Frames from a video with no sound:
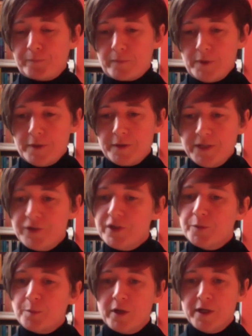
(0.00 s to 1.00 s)
This year's
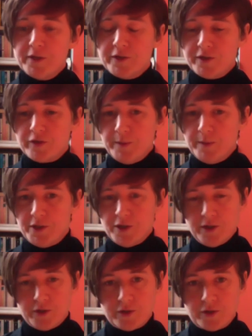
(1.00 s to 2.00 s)
prize is to be
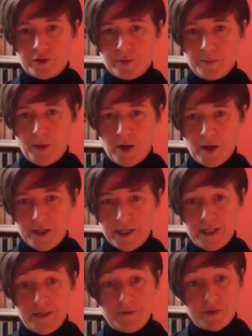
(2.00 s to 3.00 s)
judged by
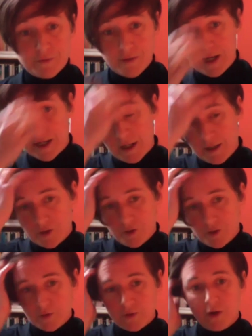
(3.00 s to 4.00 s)
Elif Shafak and
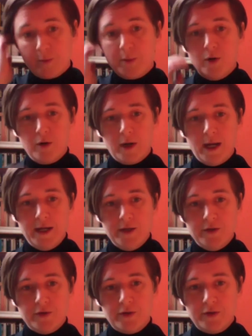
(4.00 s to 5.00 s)
June Sarpong,
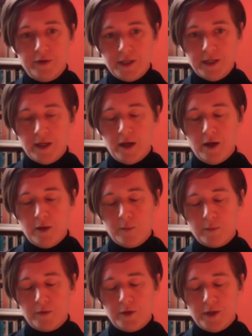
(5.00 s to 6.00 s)
and
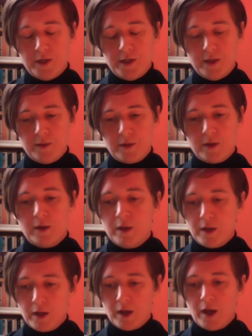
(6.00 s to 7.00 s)
the
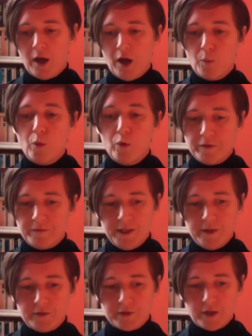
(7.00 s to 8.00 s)
award
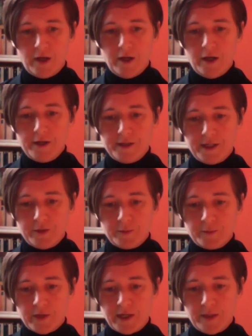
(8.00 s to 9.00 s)
event, I think, is
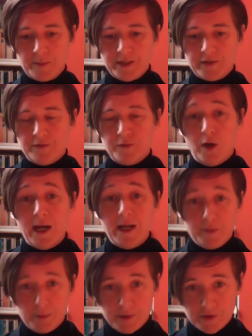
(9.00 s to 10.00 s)
taking place, if not
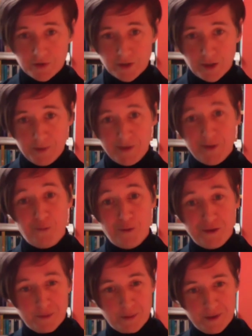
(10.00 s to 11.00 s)
at the British Library, then
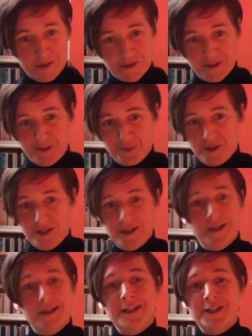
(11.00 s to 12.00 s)
with the British Library,
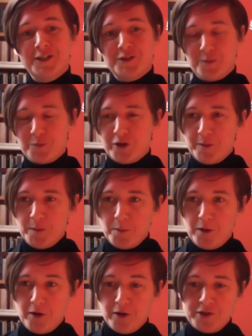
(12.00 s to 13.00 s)
sometime in
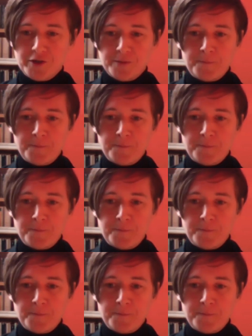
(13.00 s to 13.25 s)
March.